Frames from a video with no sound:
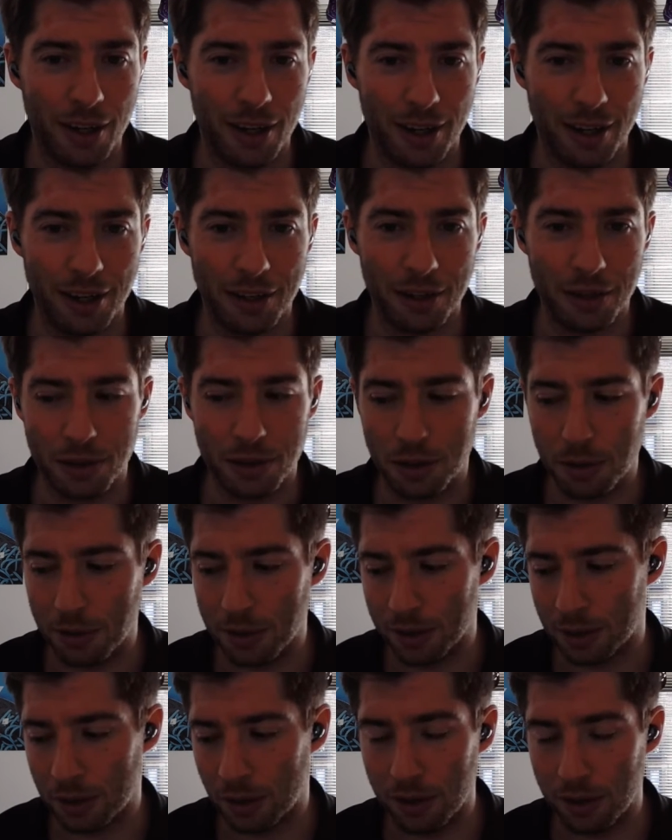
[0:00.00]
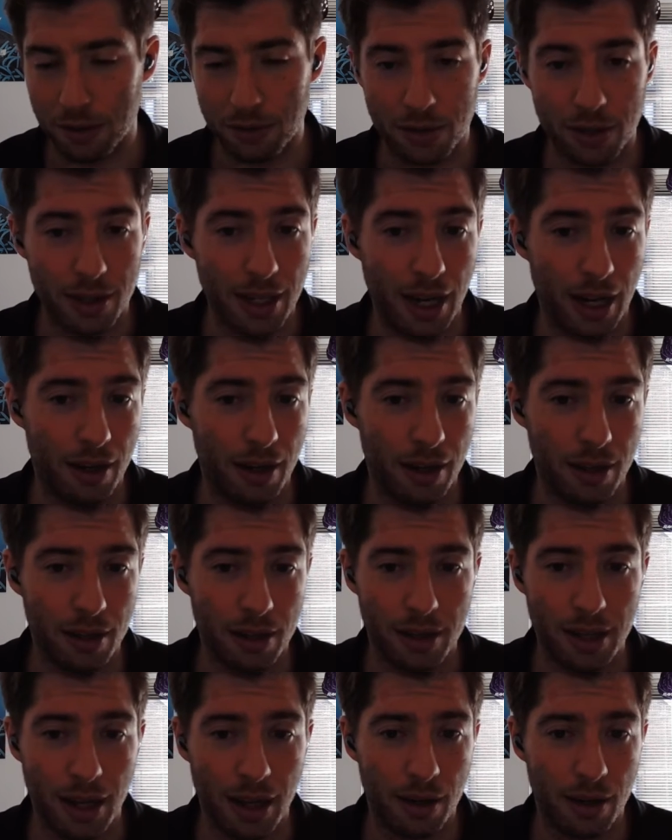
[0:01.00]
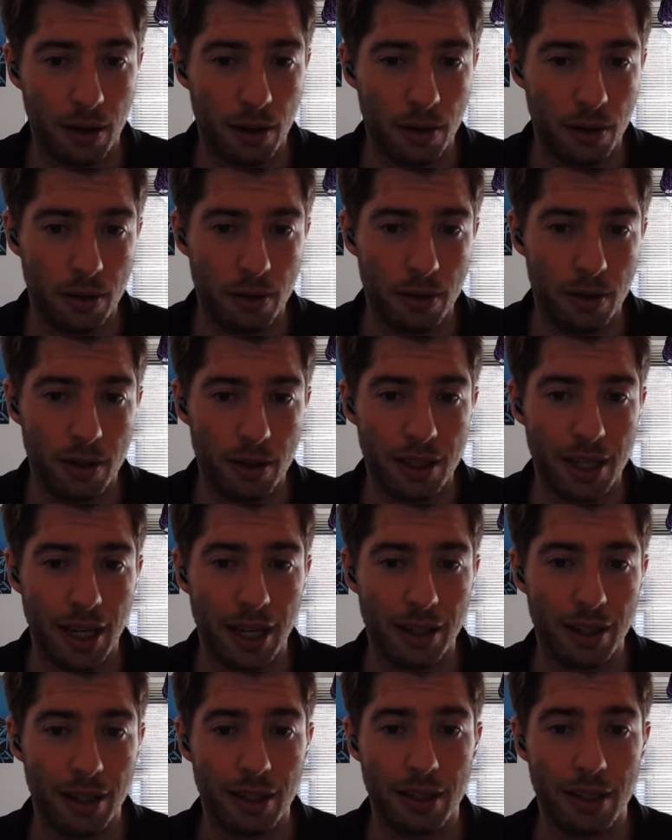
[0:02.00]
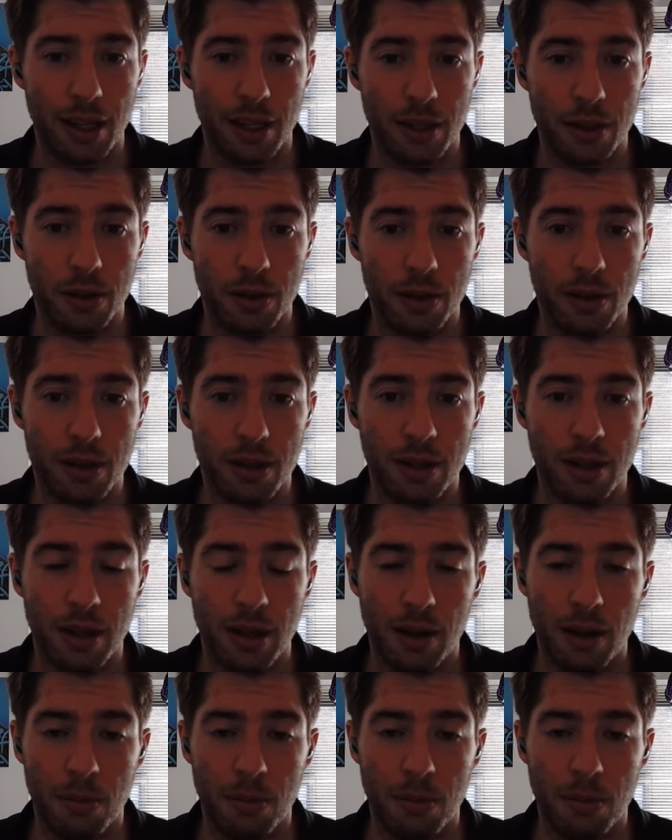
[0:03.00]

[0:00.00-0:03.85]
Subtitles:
in doing kind of standalone technique sessions,